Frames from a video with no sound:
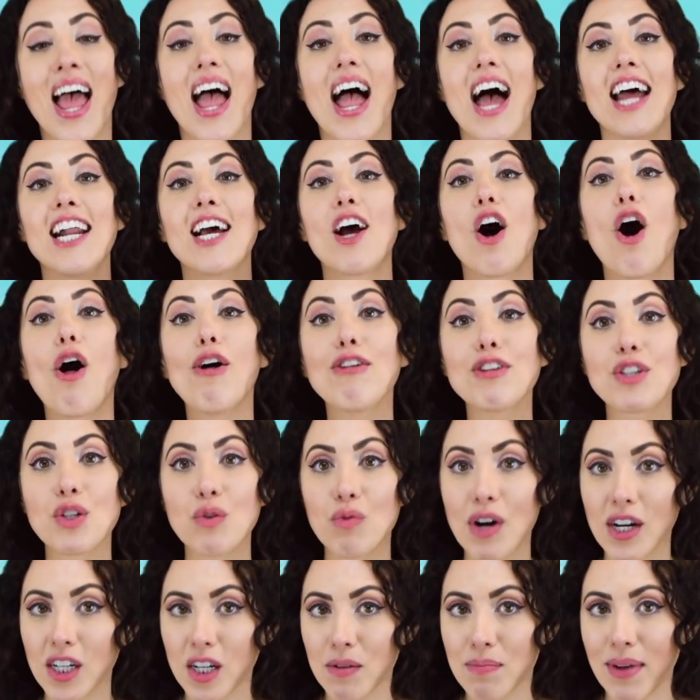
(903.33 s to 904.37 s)
And I also
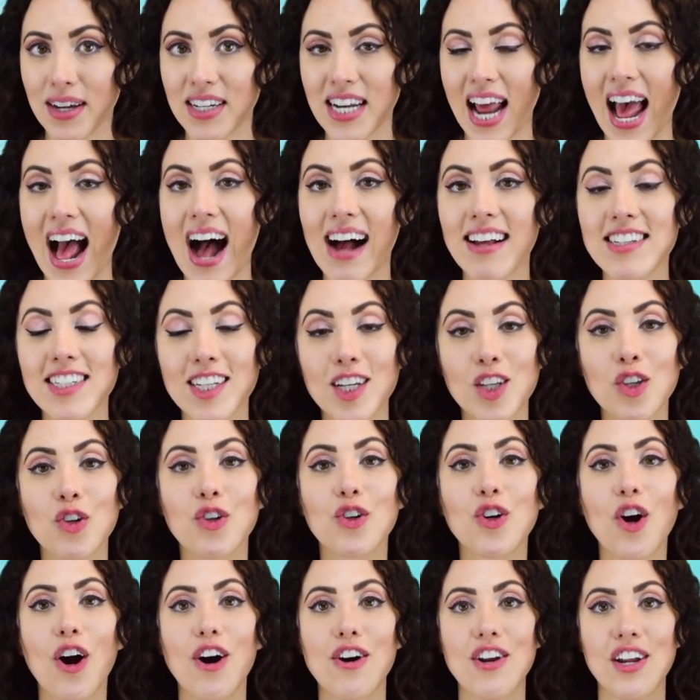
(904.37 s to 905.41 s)
recommend asking your
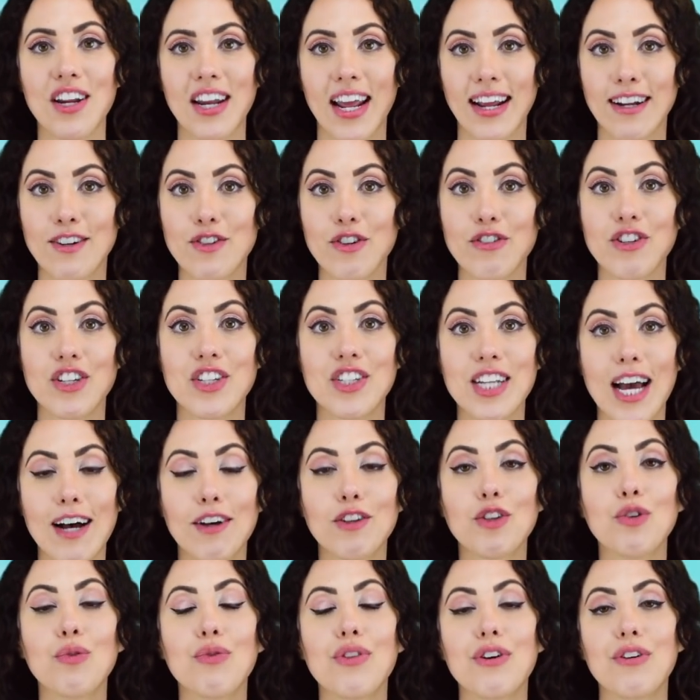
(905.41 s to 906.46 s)
guardian angel to tell
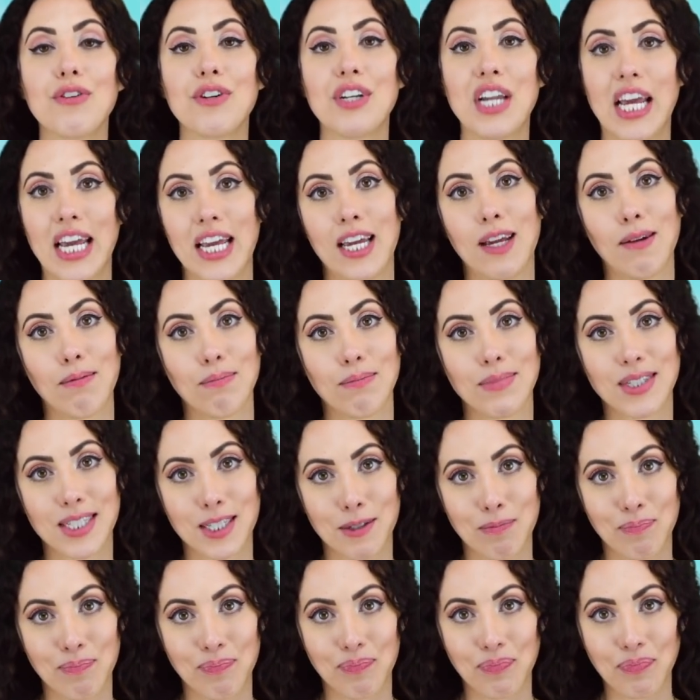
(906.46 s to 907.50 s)
you their
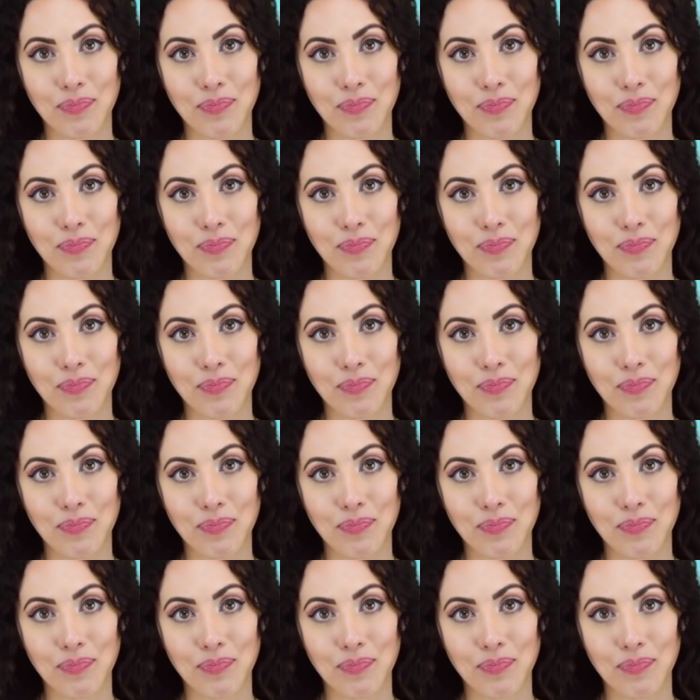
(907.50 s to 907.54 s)
names.